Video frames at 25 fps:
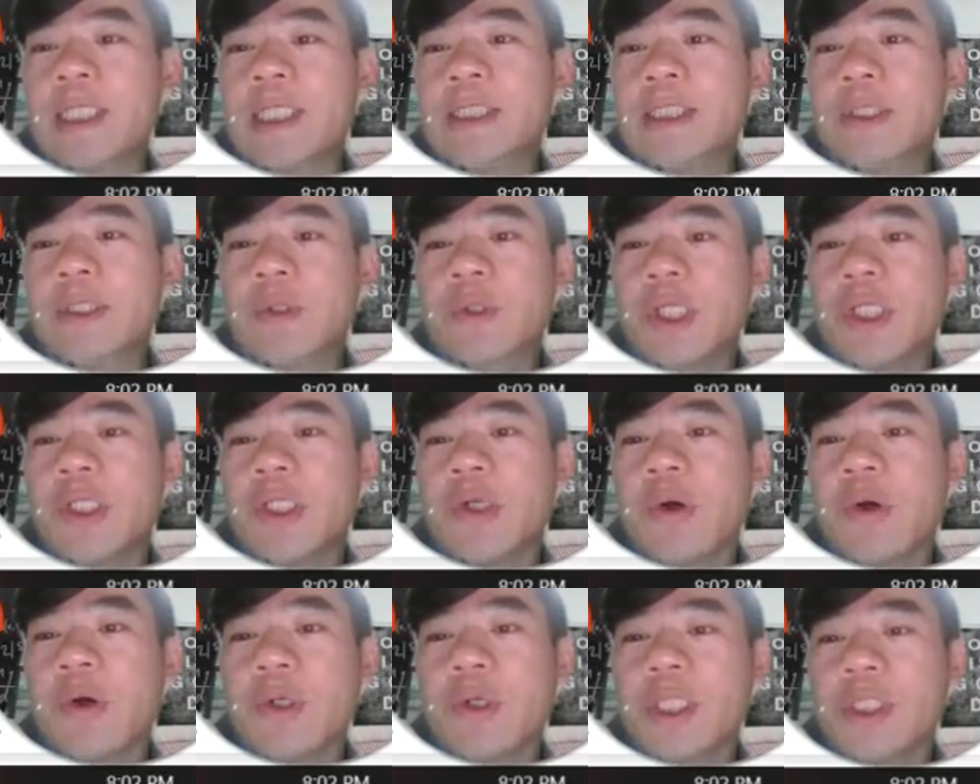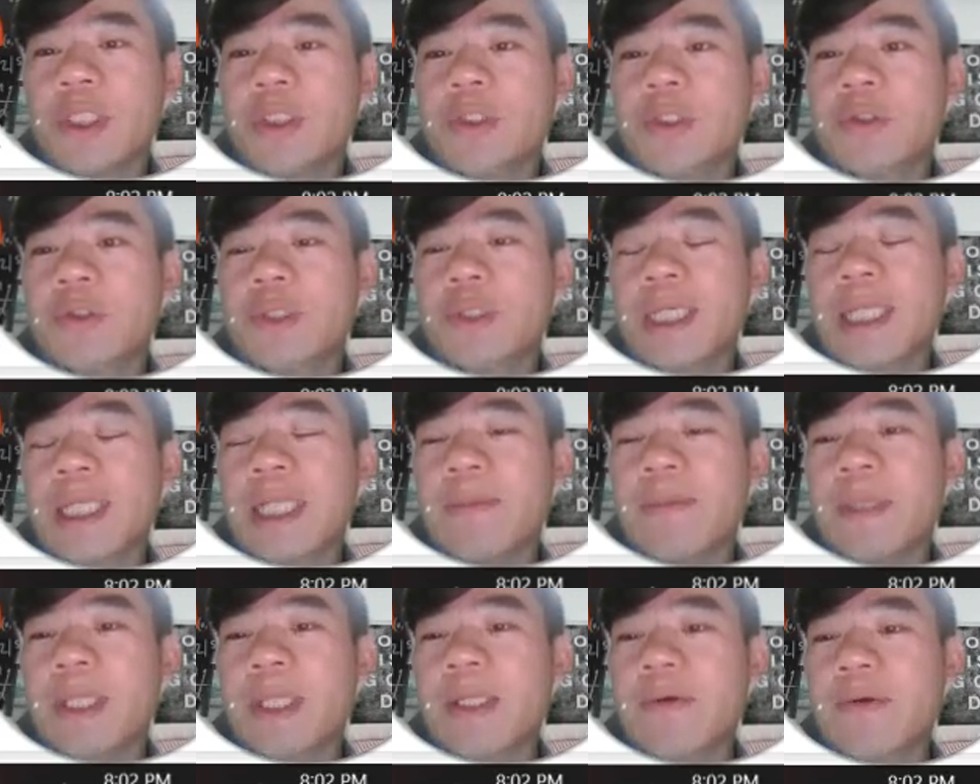So in order to
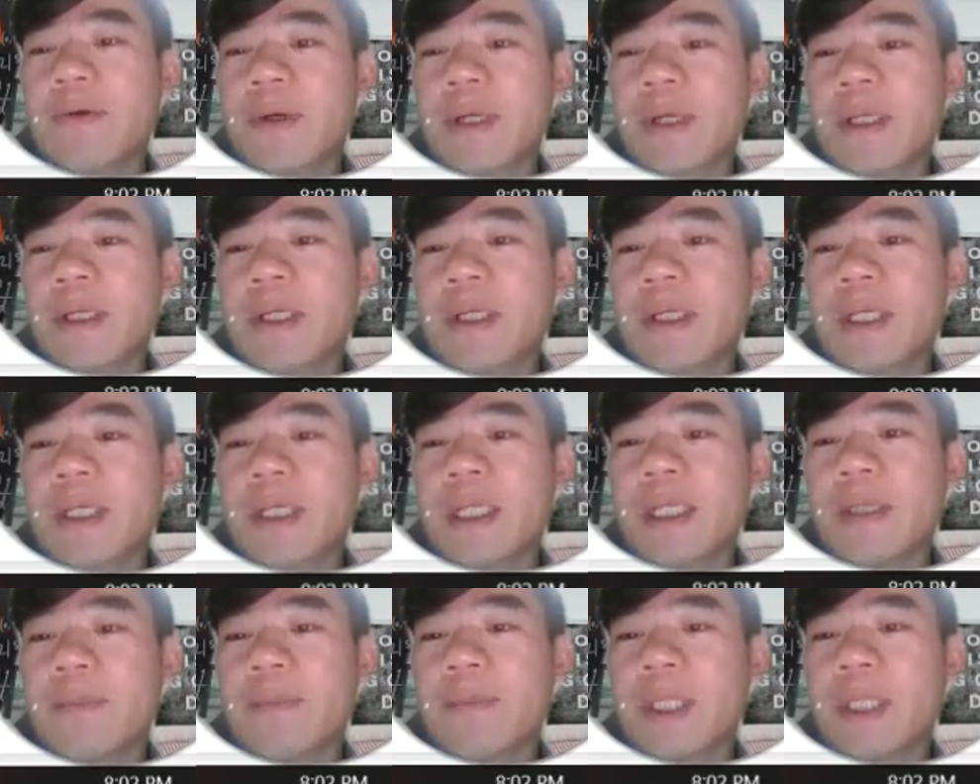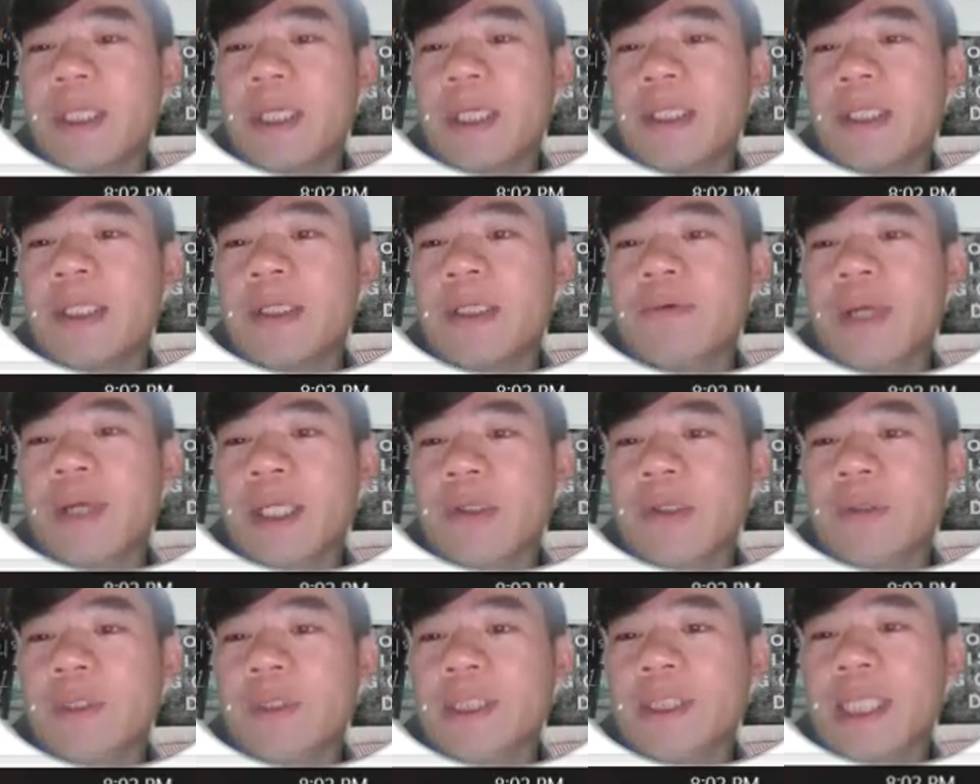eliminate the
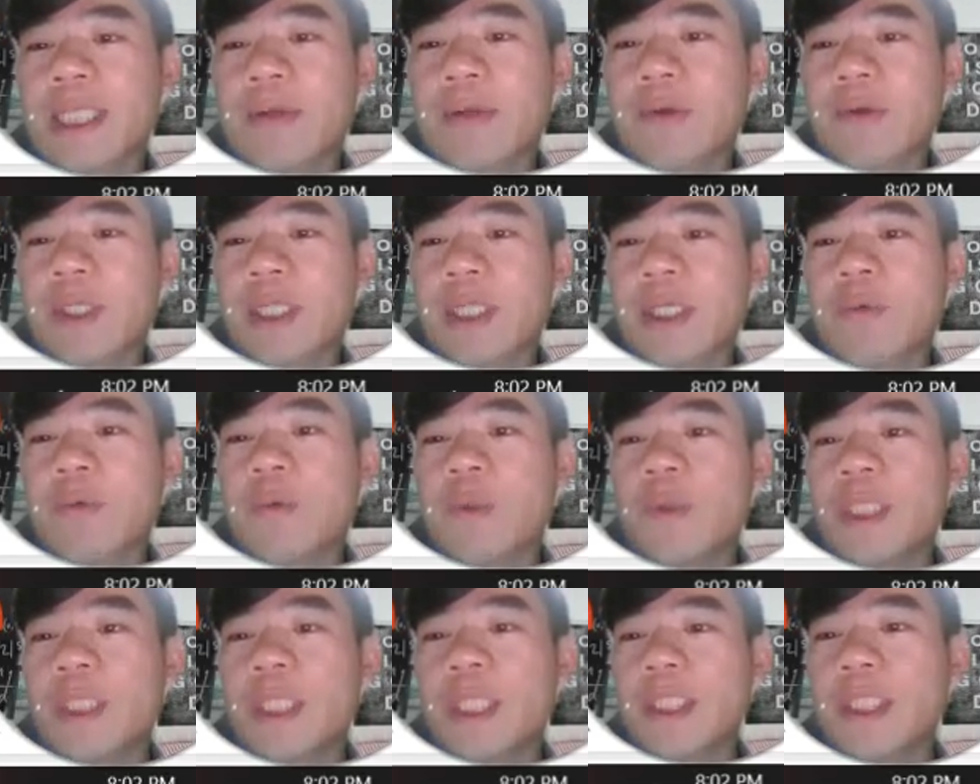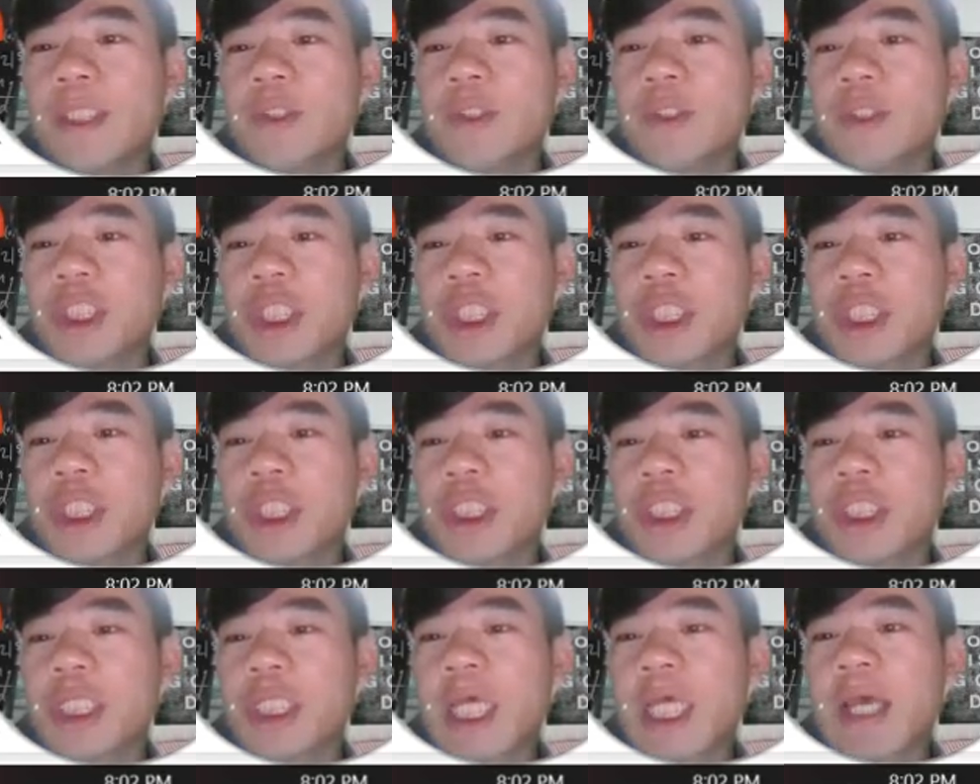radical side right here, we need to
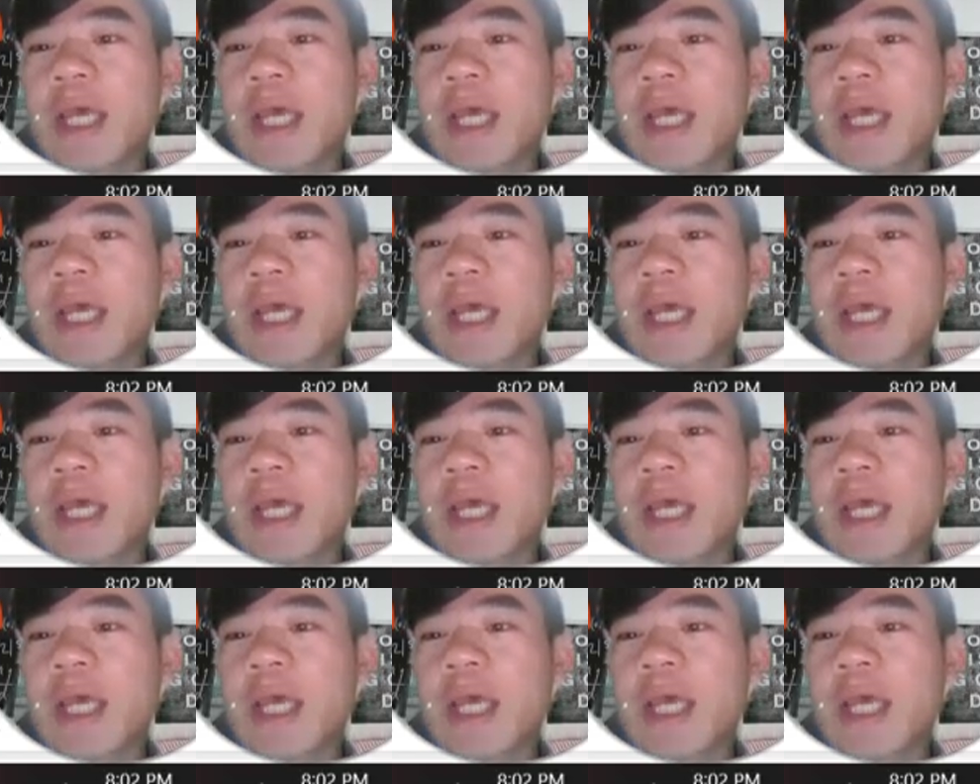turn